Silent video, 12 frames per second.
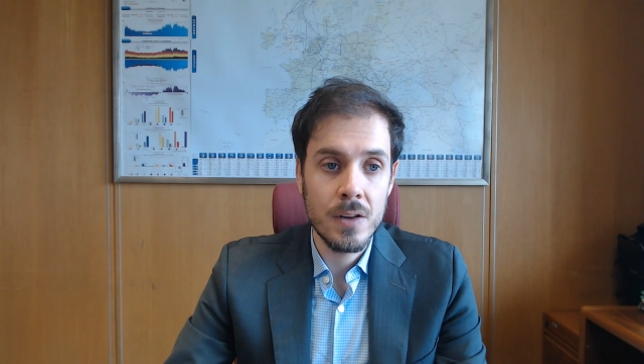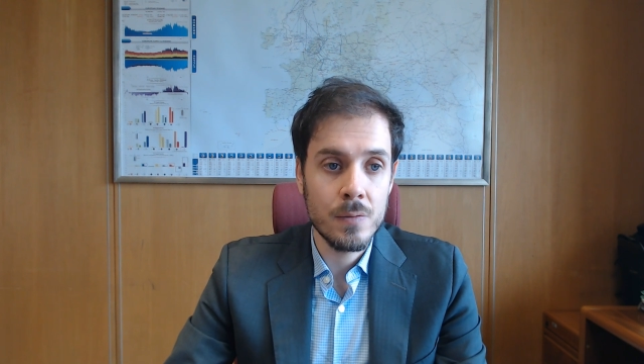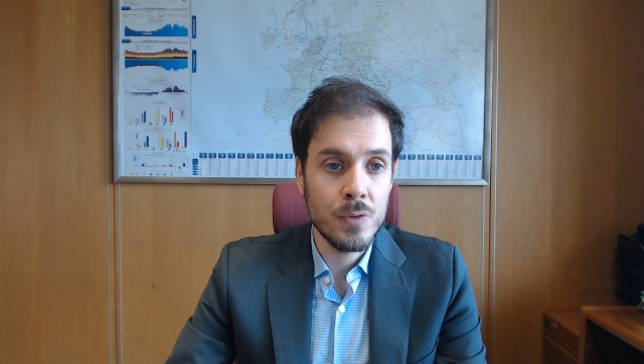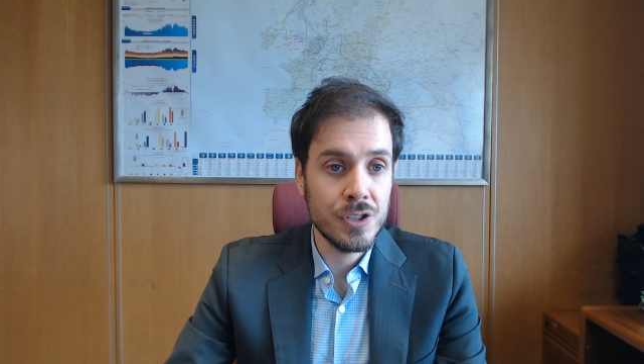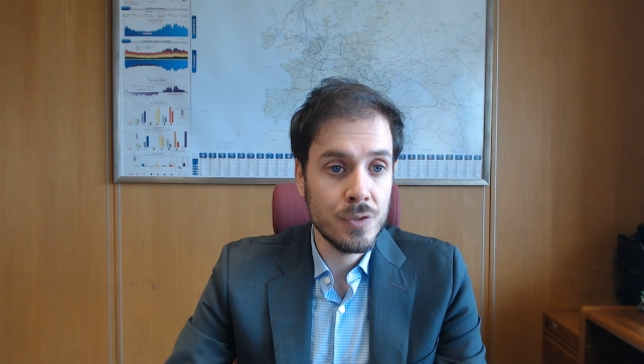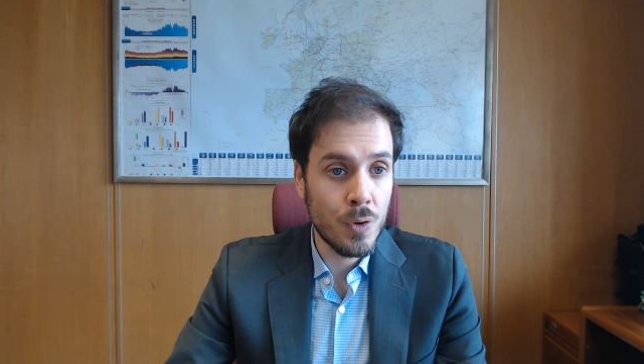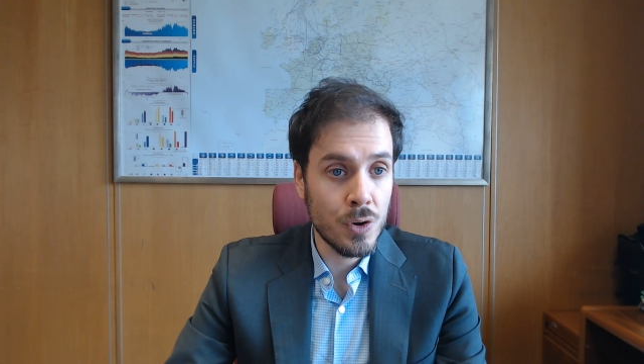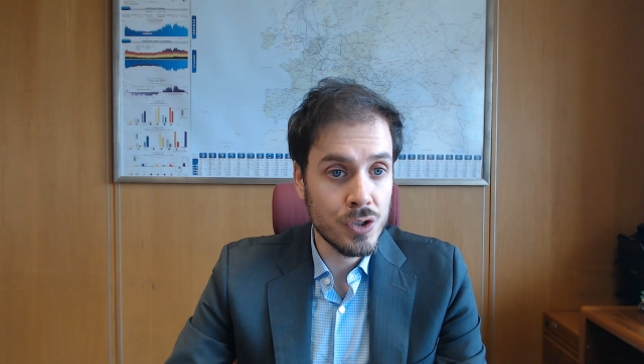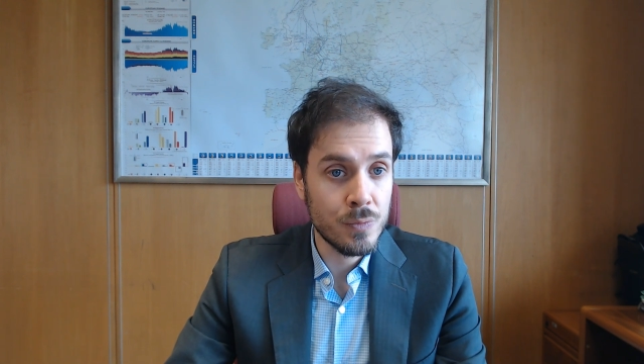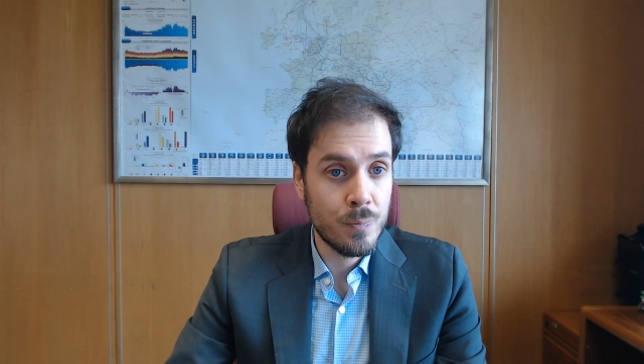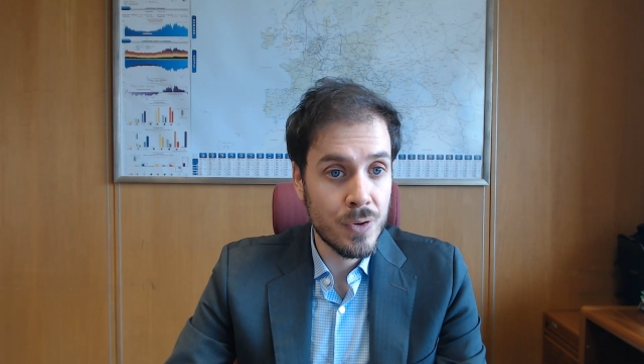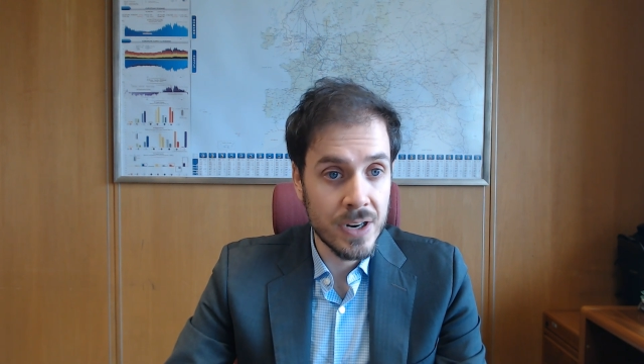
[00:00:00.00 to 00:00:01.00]
which was
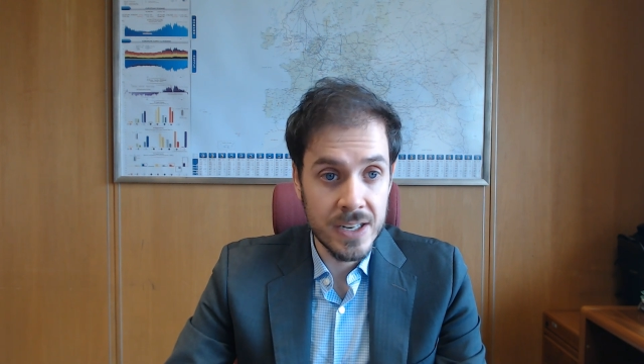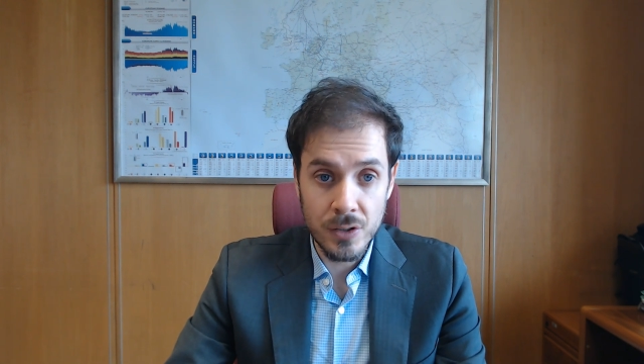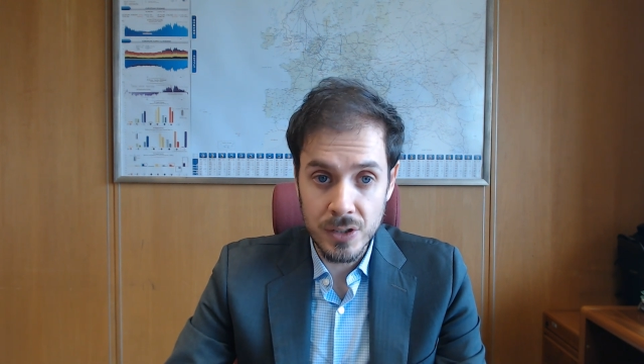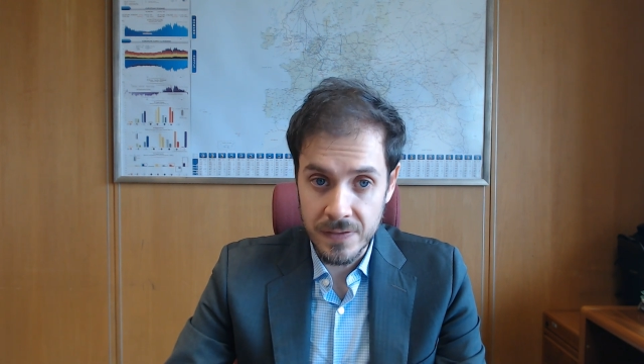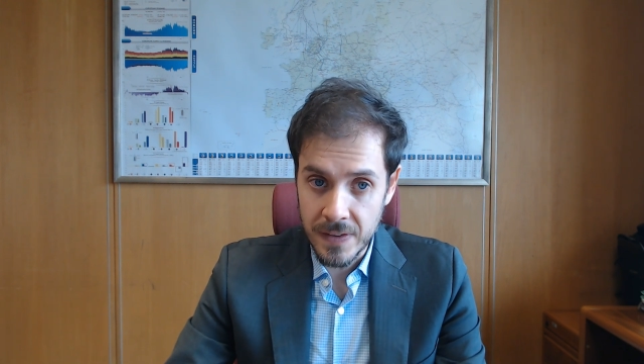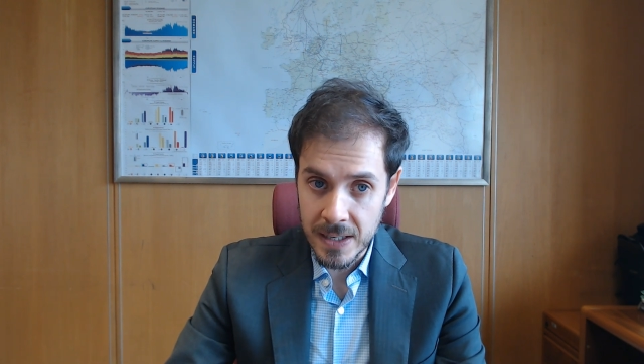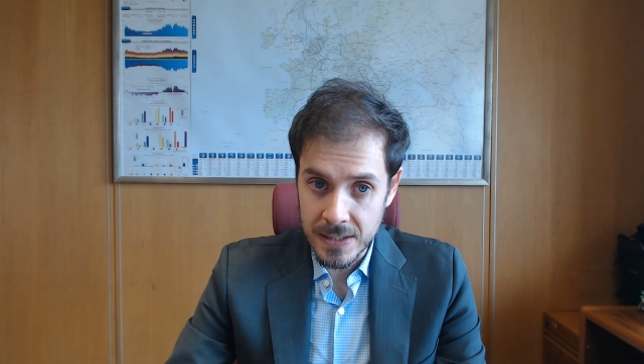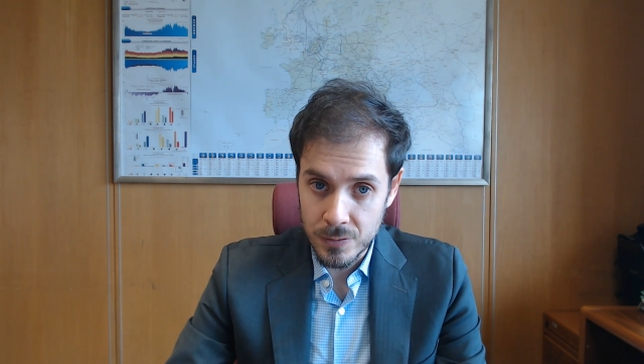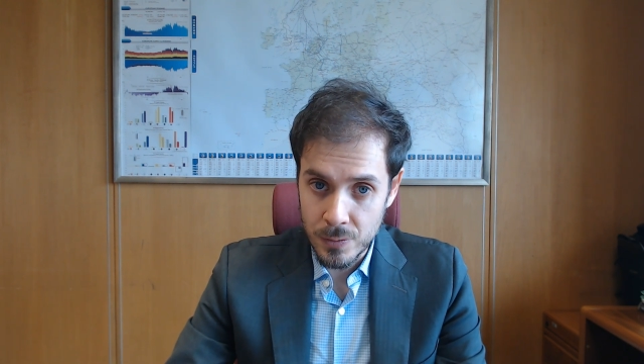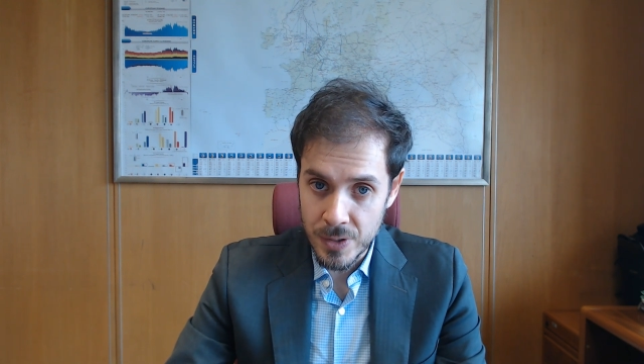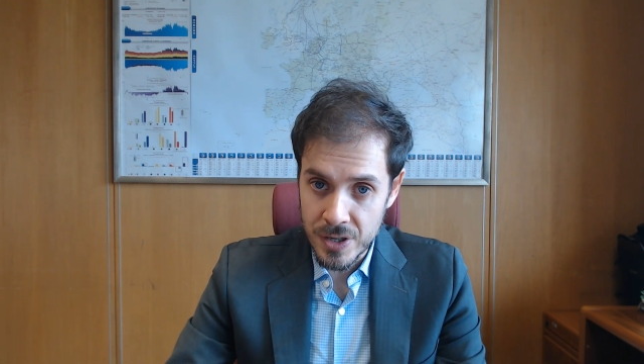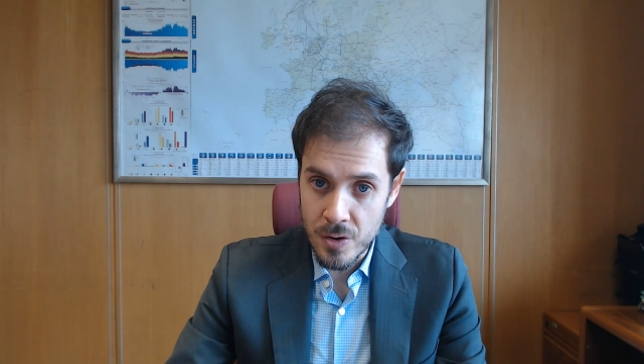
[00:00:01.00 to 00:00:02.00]
pre-notified
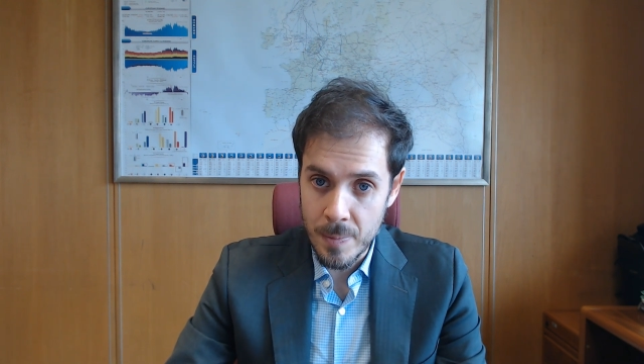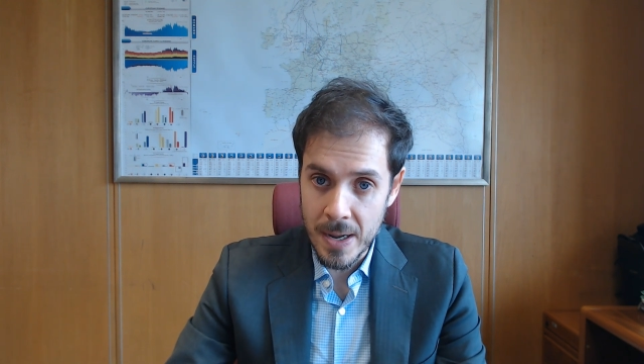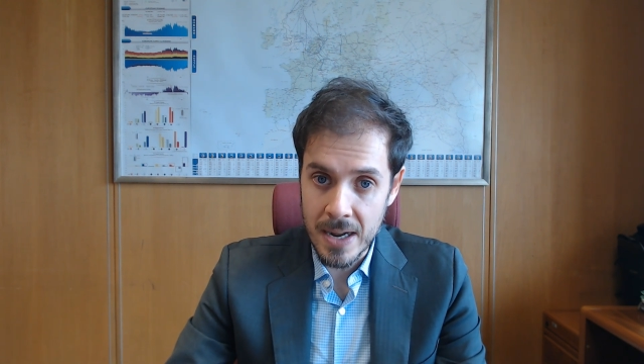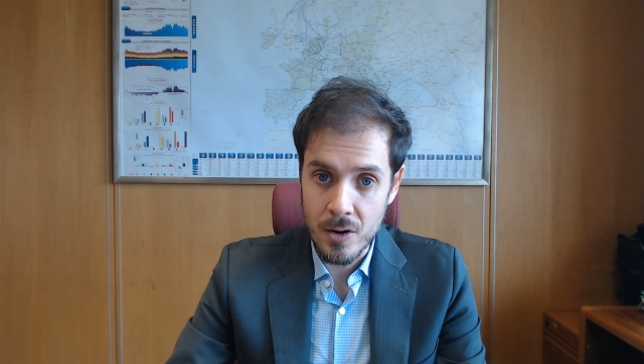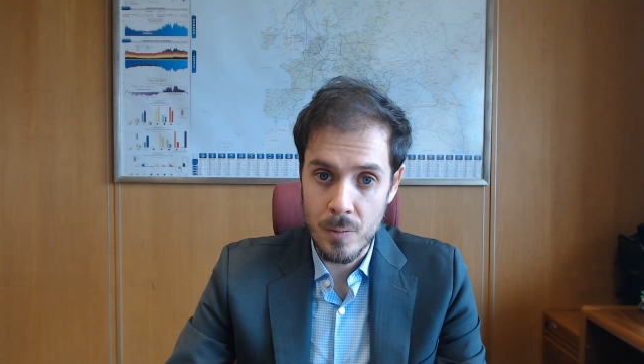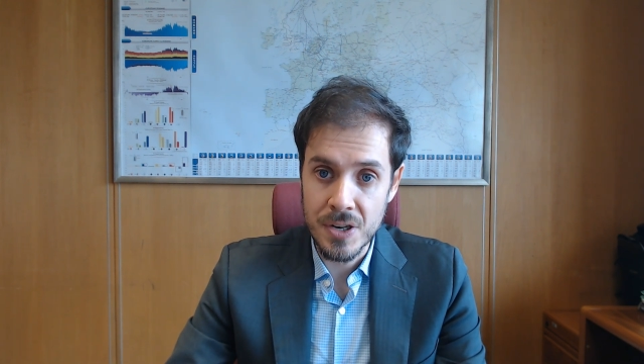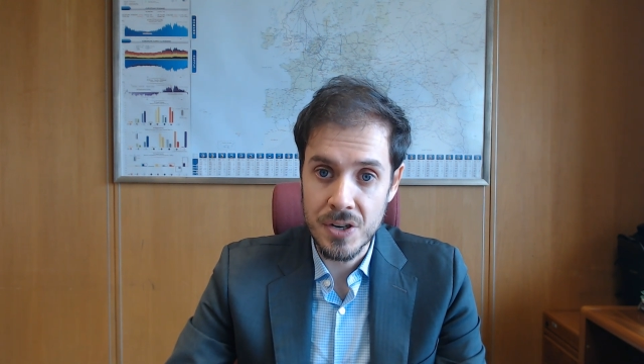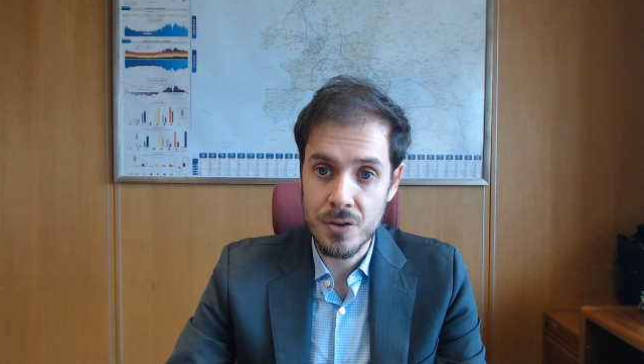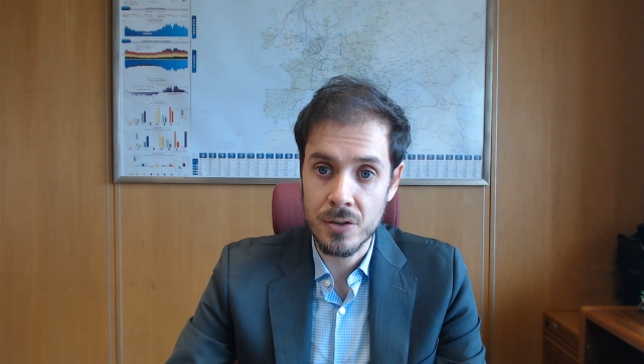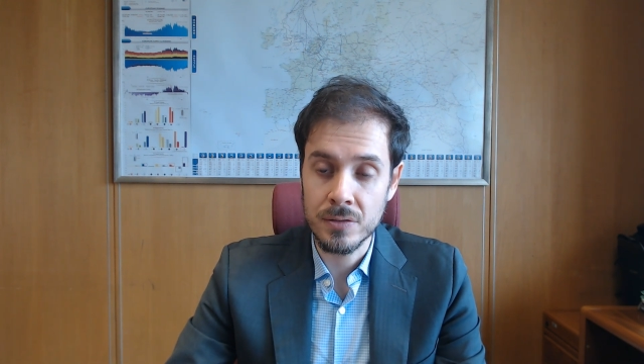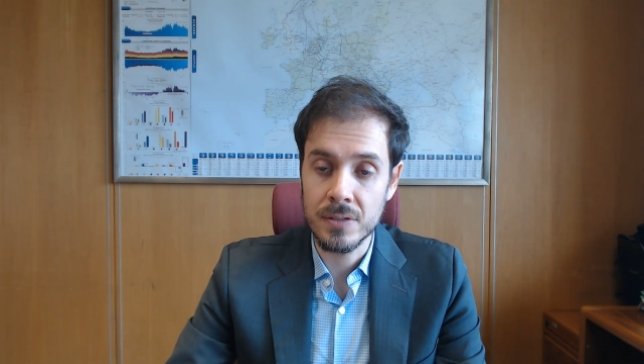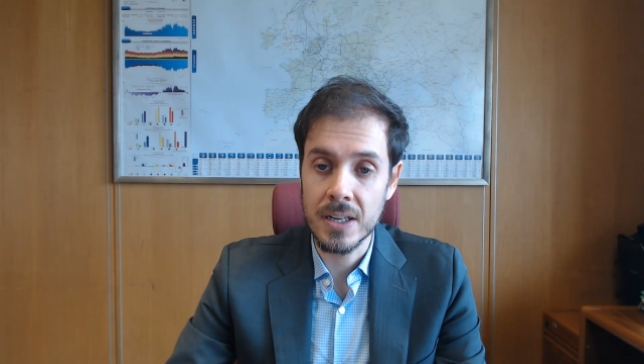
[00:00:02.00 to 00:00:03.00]
to the European
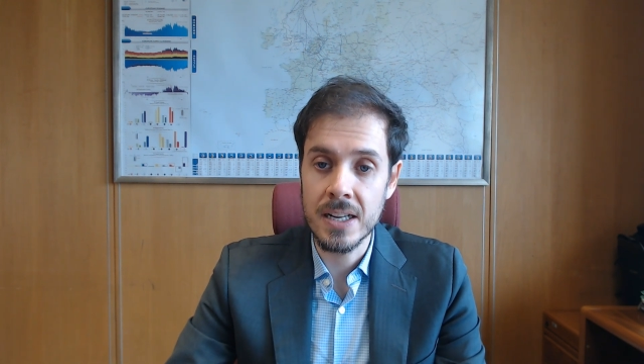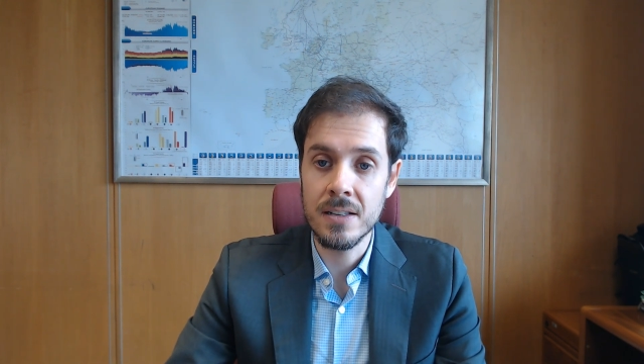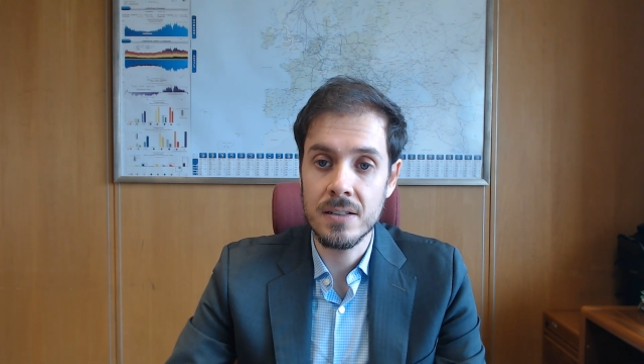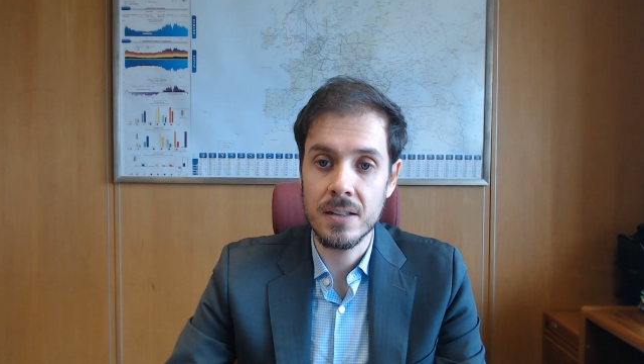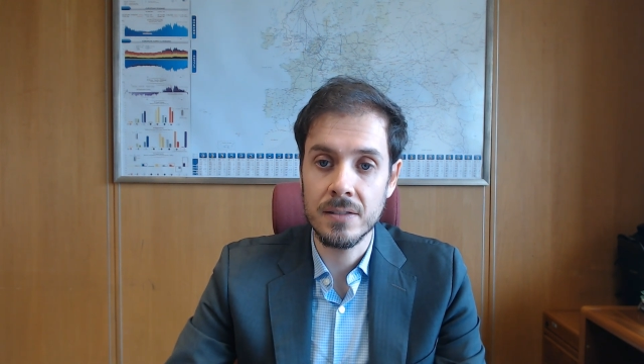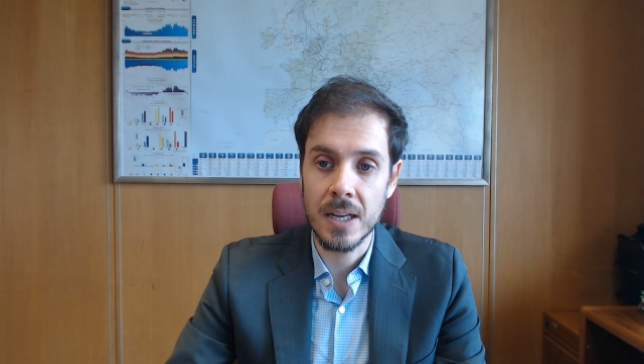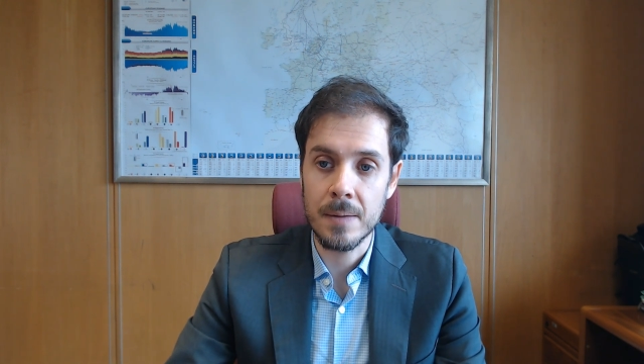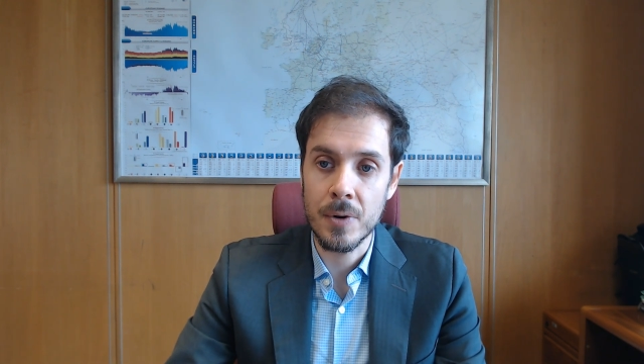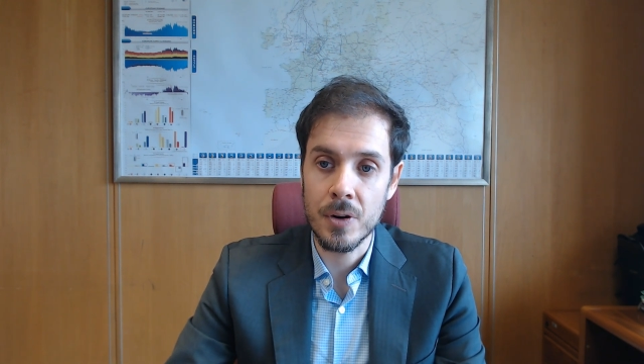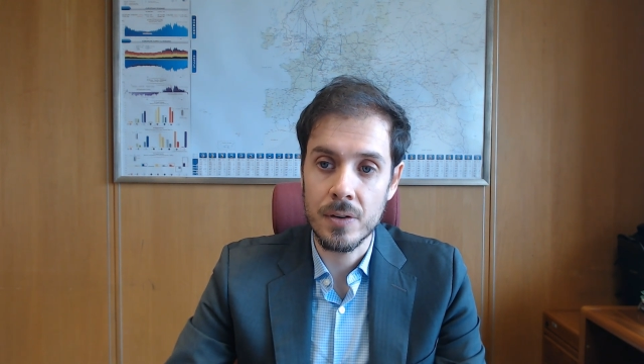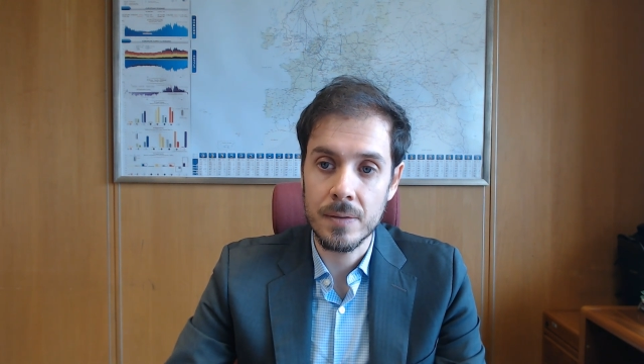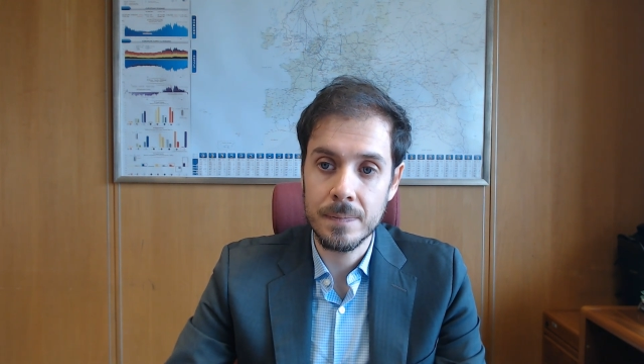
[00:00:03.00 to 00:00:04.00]
Commission in September.